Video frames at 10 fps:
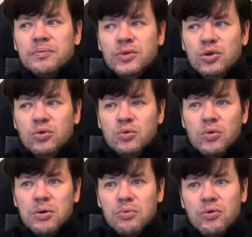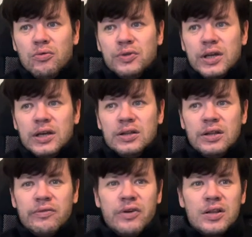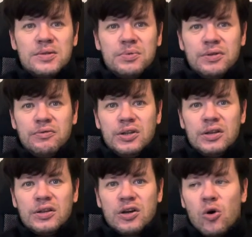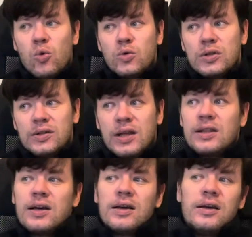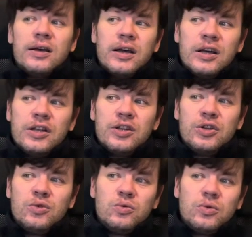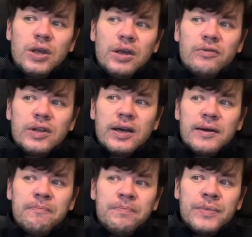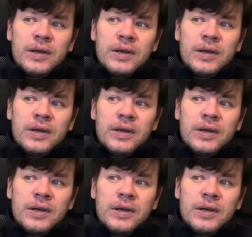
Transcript: you remove the difference between the code and data, and you give the